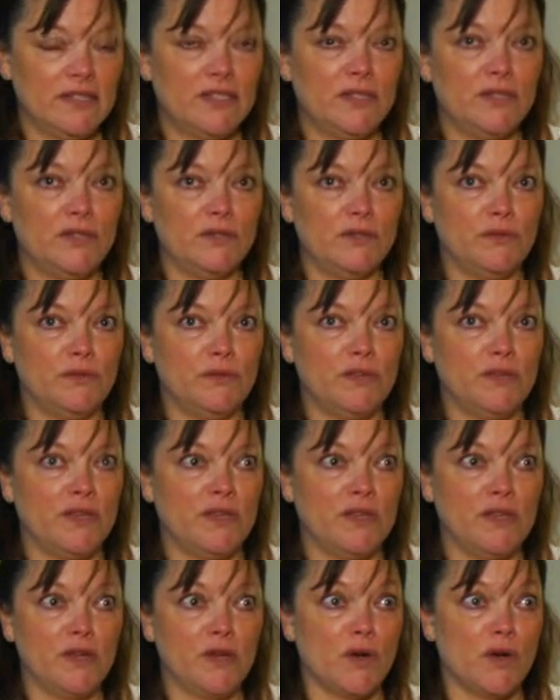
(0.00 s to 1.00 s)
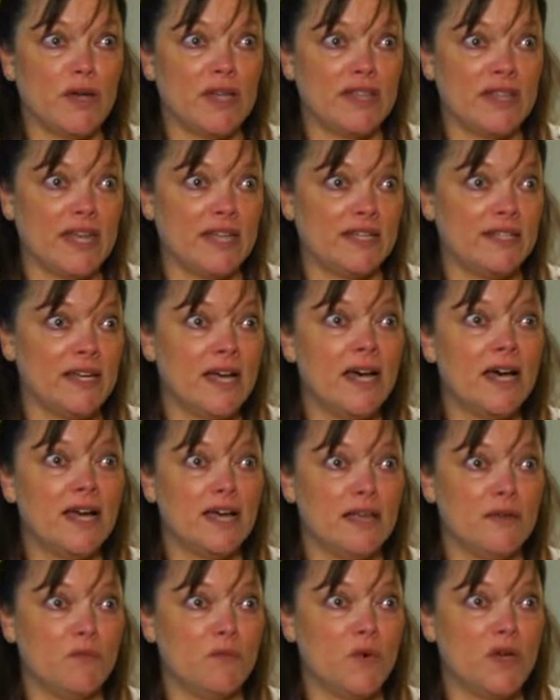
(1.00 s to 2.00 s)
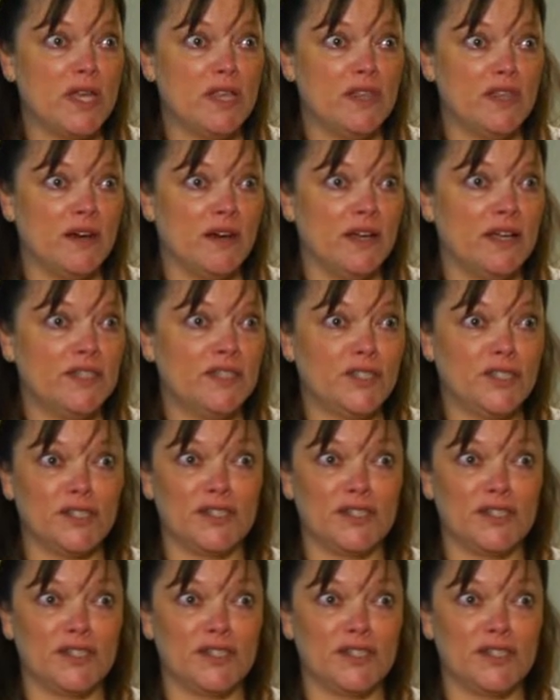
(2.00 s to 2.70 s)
to, at that time we thought,